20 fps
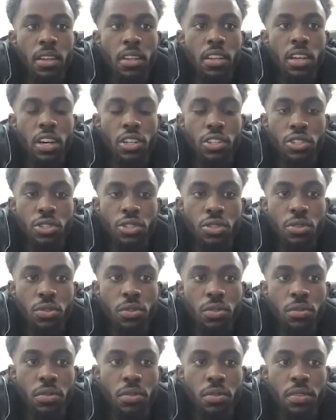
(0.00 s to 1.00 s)
cut
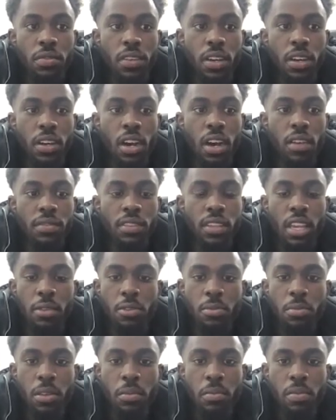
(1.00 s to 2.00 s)
short with half the games
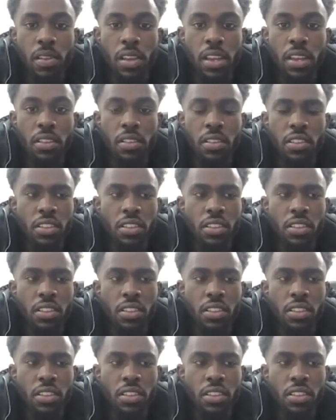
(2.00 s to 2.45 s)
being played.